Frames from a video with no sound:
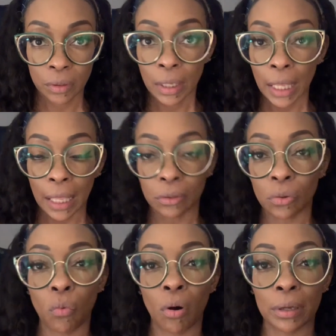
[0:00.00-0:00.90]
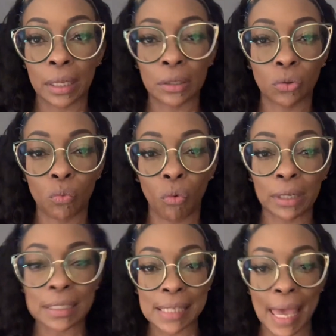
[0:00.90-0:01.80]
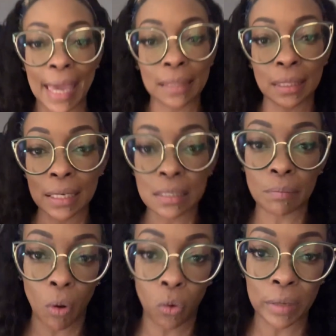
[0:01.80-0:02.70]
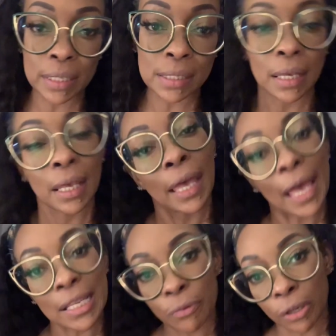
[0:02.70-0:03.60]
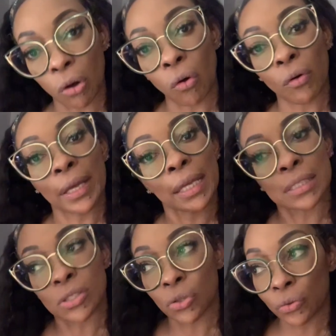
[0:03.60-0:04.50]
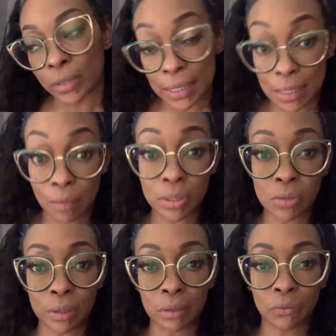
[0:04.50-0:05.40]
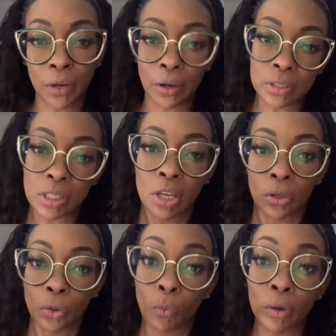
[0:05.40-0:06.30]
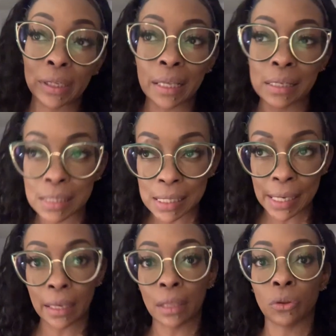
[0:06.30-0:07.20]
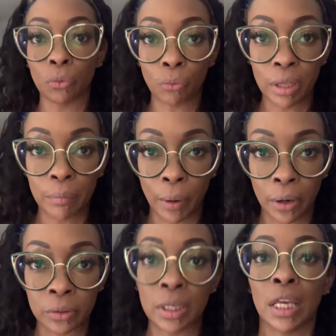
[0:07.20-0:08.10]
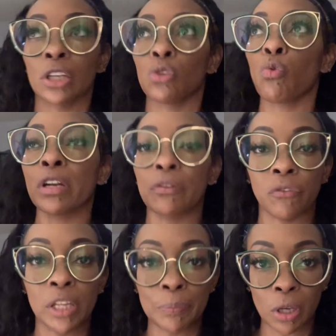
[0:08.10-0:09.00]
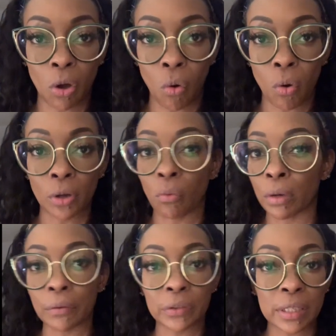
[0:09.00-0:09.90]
And you want to take these moments as we're going into December 21st. You want to continue the rebirth. You want to flip the corner, whatever your